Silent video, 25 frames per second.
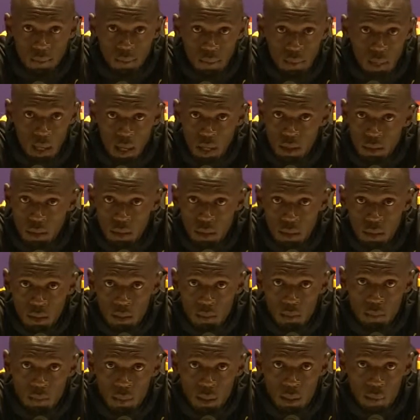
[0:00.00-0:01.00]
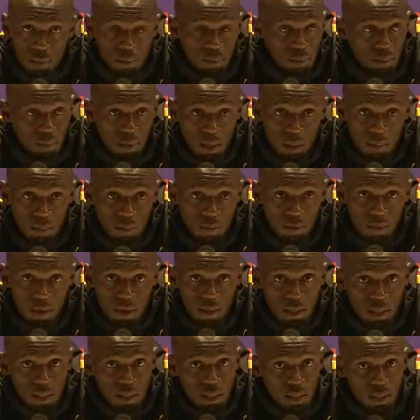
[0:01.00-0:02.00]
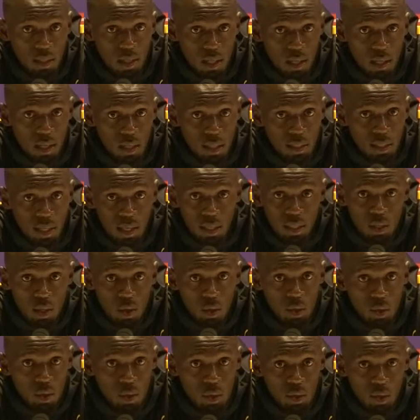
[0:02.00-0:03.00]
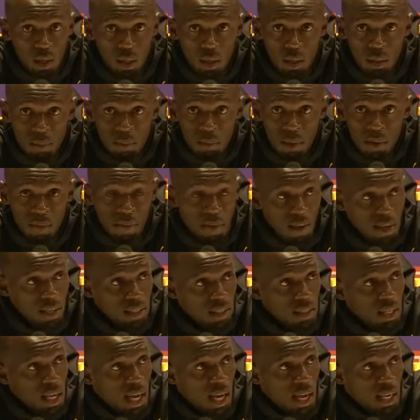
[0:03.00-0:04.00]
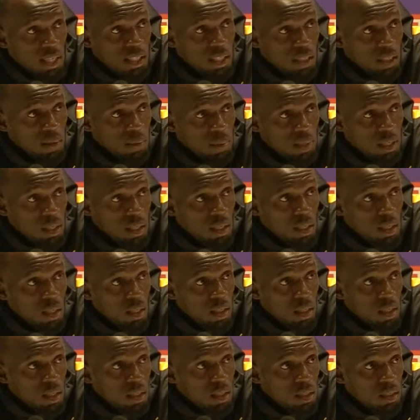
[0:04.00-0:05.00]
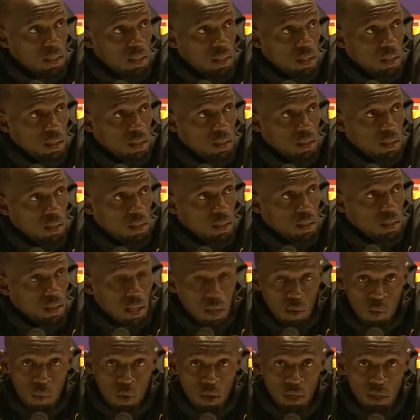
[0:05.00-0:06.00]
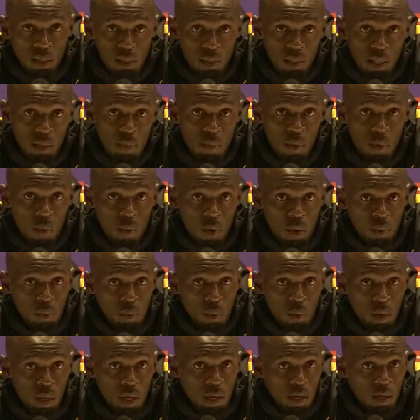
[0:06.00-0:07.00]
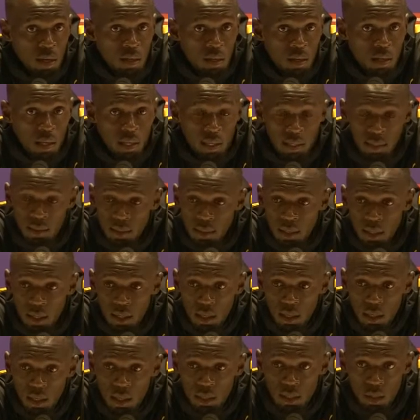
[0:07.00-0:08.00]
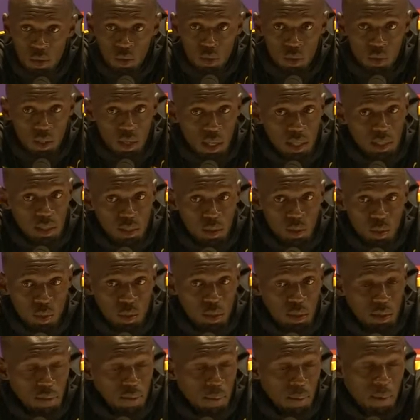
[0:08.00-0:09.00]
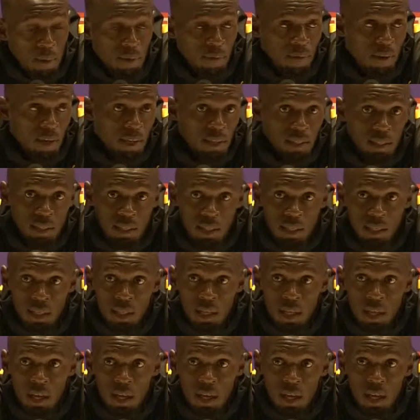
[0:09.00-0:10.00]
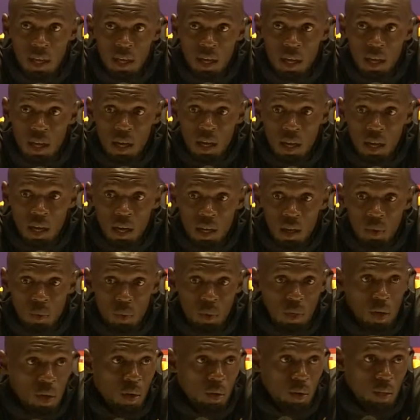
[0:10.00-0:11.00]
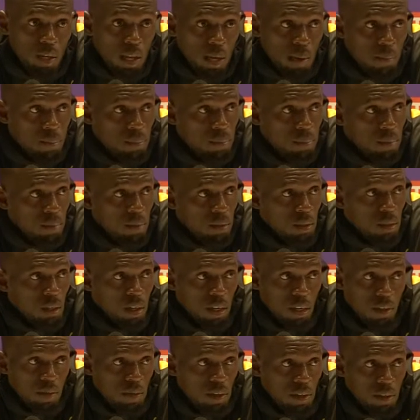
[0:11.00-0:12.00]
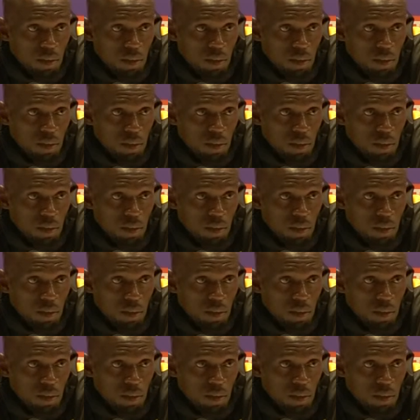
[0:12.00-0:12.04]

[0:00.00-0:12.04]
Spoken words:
No, I'm fine. As I told you, my fans asked me to... They wanted to see me one more year, and I told you guys I was doing this for my fans. And without them, none